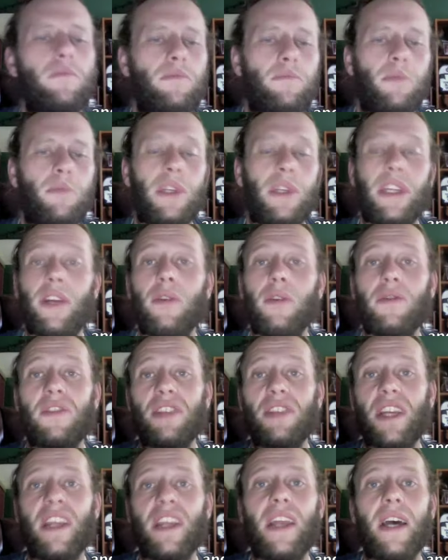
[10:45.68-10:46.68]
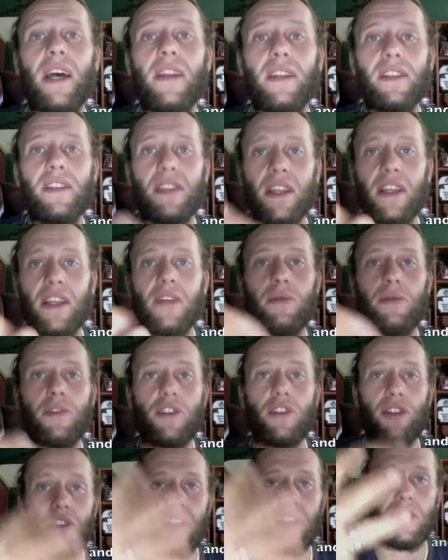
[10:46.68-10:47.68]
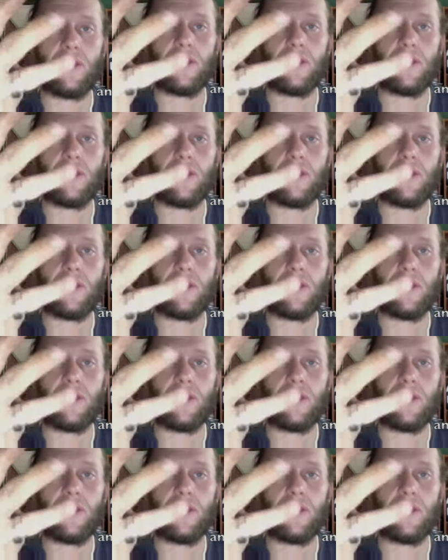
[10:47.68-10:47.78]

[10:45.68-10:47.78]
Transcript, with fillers: But they don't say that. They say that it was just these